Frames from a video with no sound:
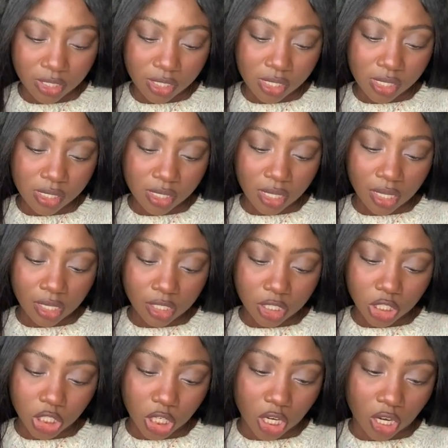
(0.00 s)
just this like
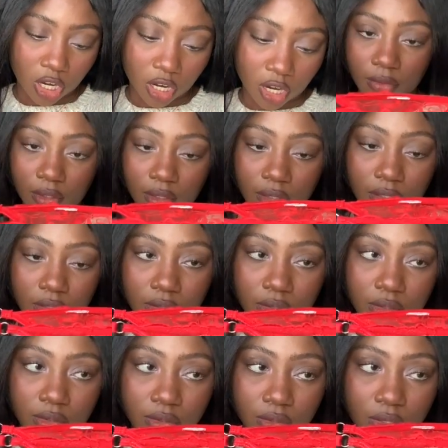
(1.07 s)
sheer
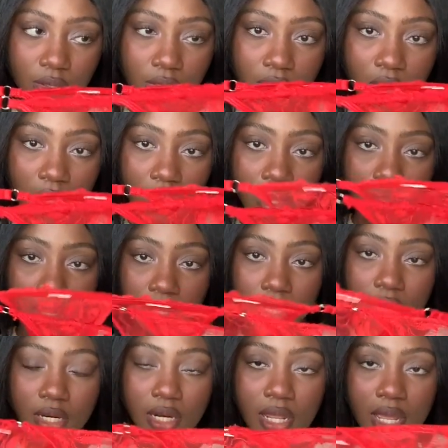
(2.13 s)
little thong,
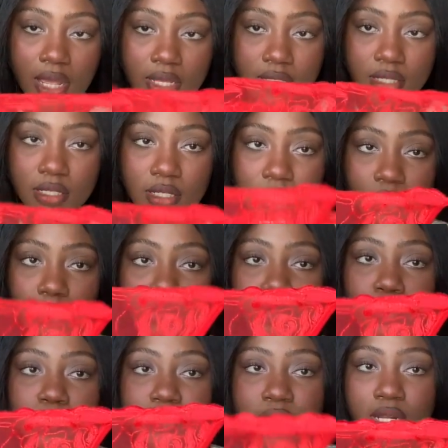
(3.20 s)
and then it has these like
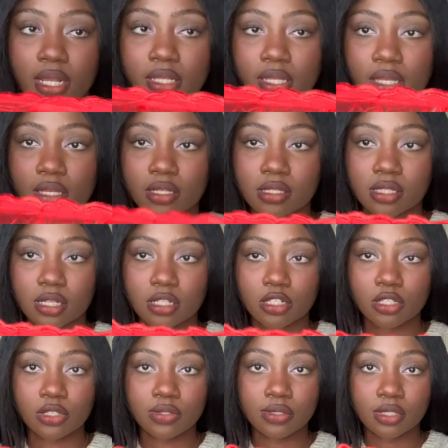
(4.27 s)
hoops that I think is such a
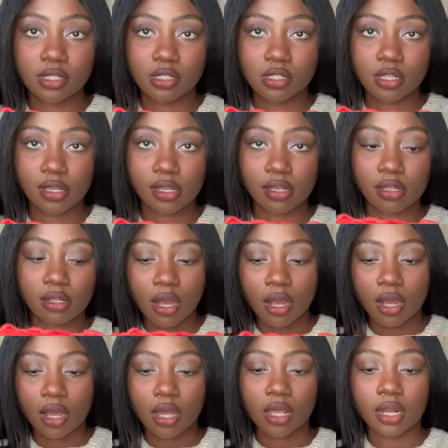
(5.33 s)
cute detail
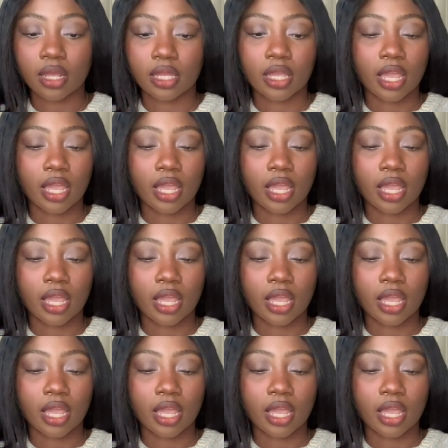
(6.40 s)
on like